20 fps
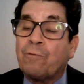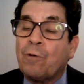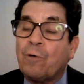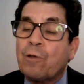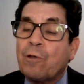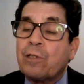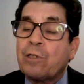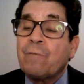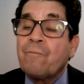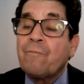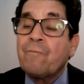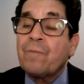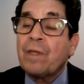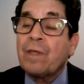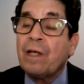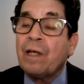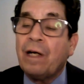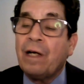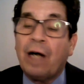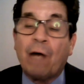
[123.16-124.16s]
First,
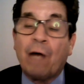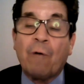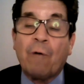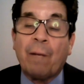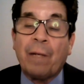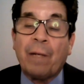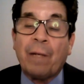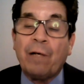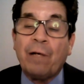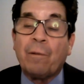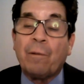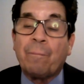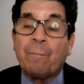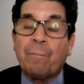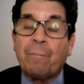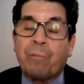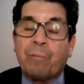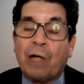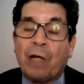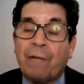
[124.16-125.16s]
I want my own
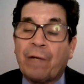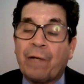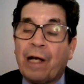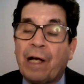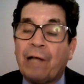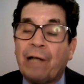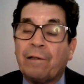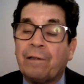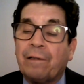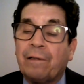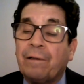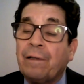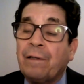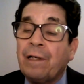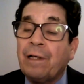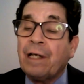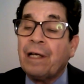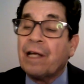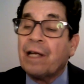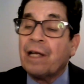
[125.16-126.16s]
private island.
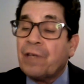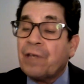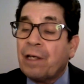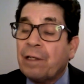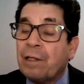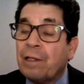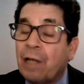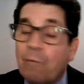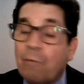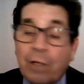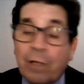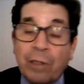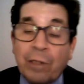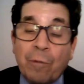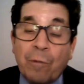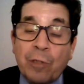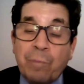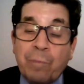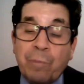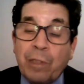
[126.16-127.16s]
And then I want the
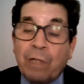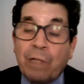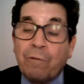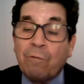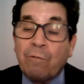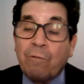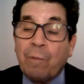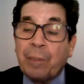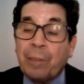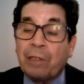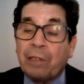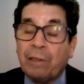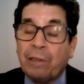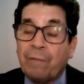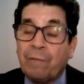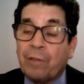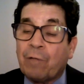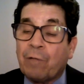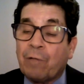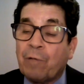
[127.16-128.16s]
most beautiful woman to
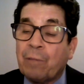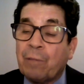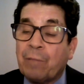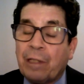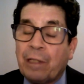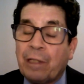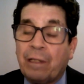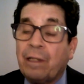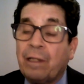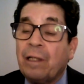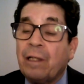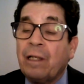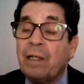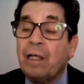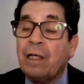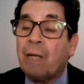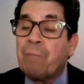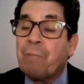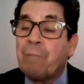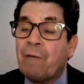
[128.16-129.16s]
live there with me.
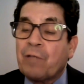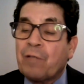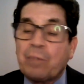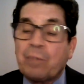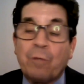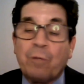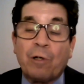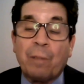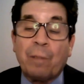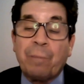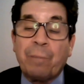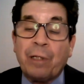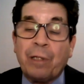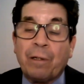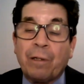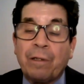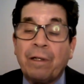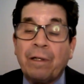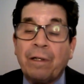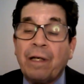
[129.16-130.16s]
A puff of smoke
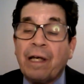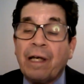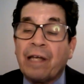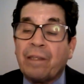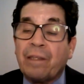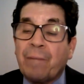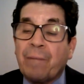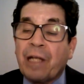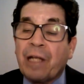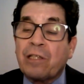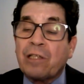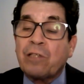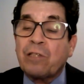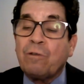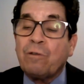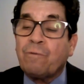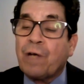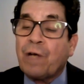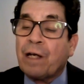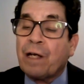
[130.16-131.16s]
appeared, and the man
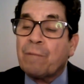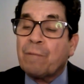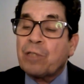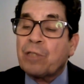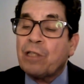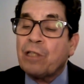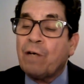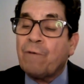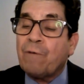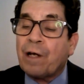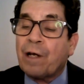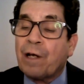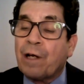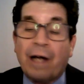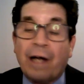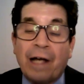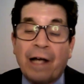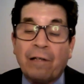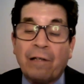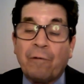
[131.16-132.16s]
soon found himself on an
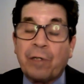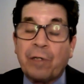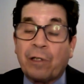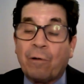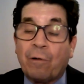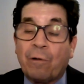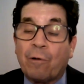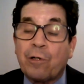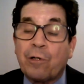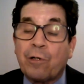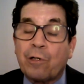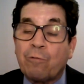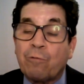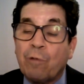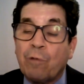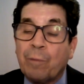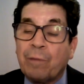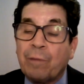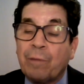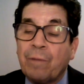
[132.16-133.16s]
island with a gorgeous
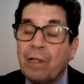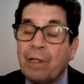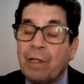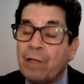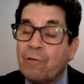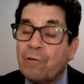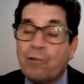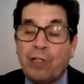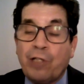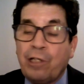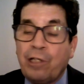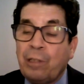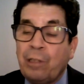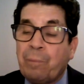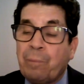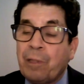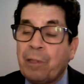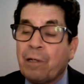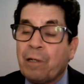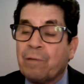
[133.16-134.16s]
woman. The genie
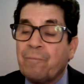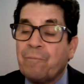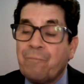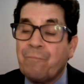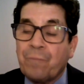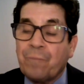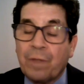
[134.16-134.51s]
appeared.